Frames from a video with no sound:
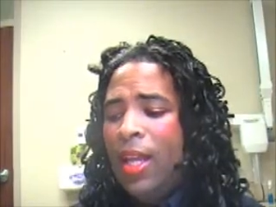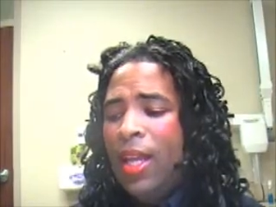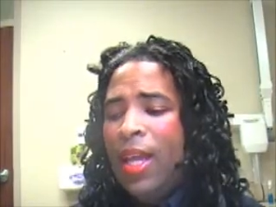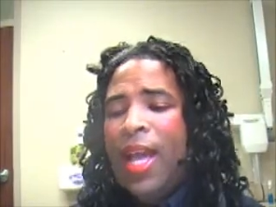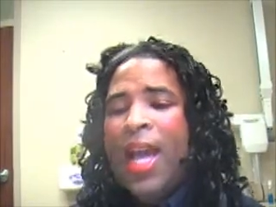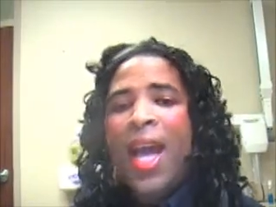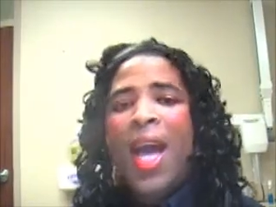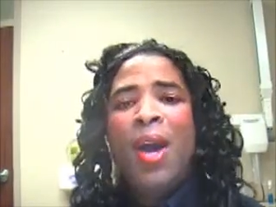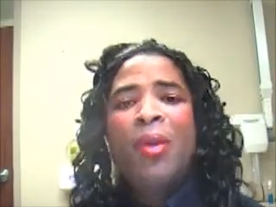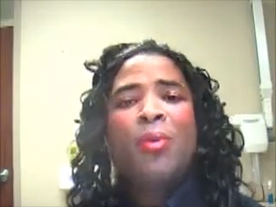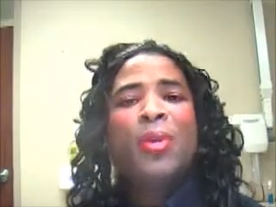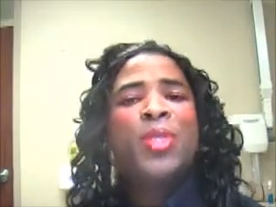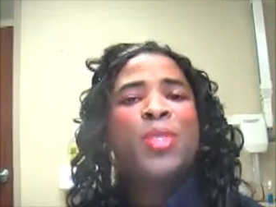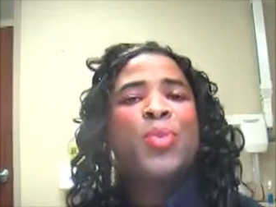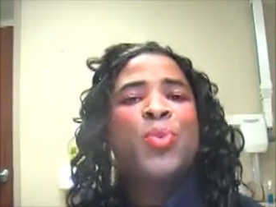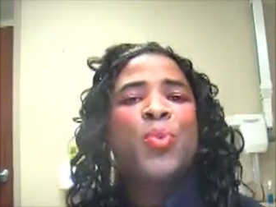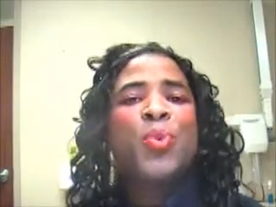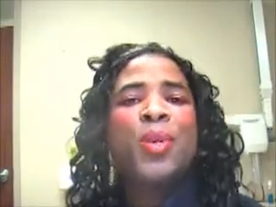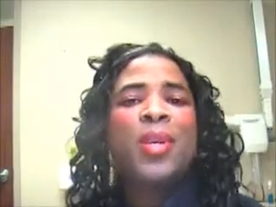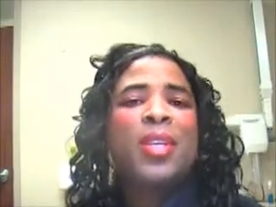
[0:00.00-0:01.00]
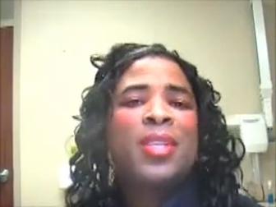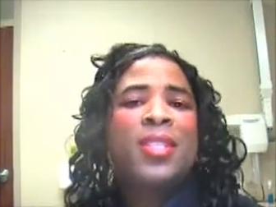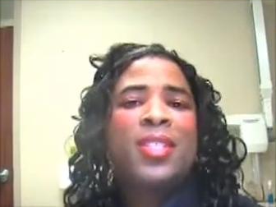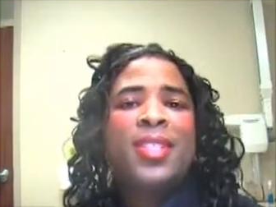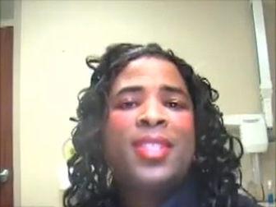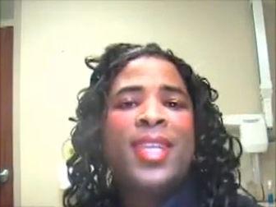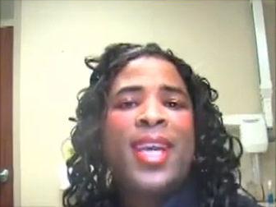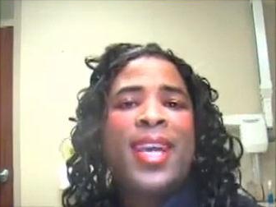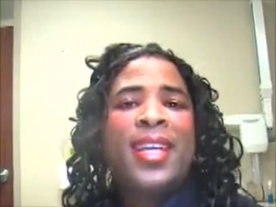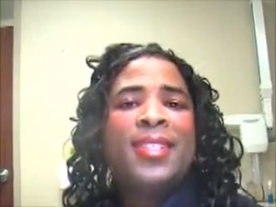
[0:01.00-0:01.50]
how was work
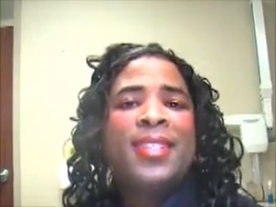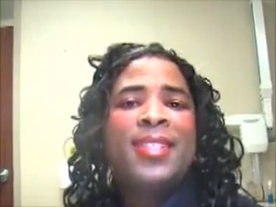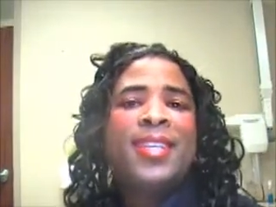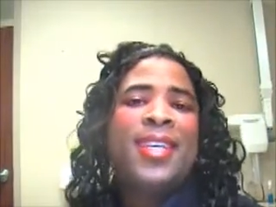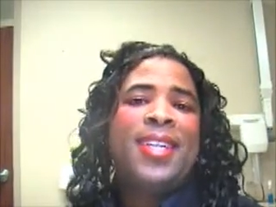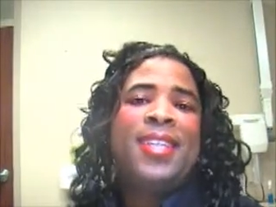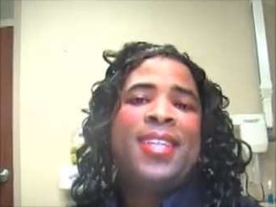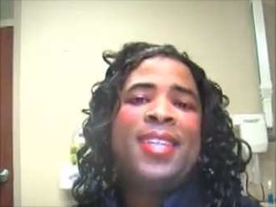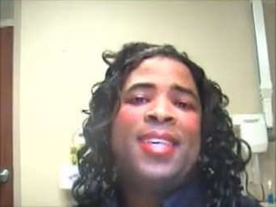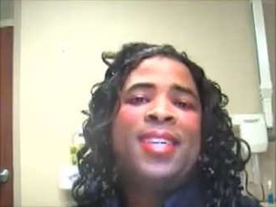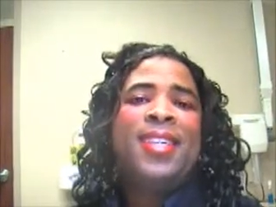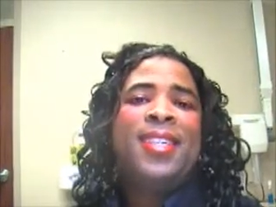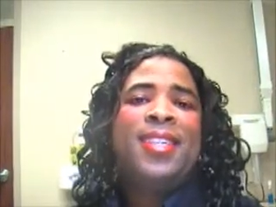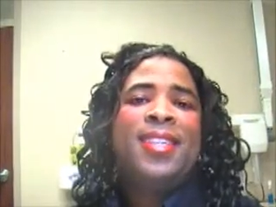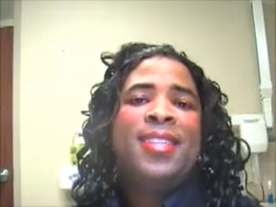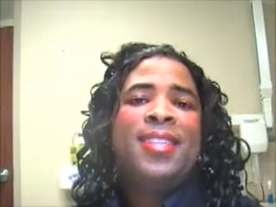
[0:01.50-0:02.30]
today, Sidney?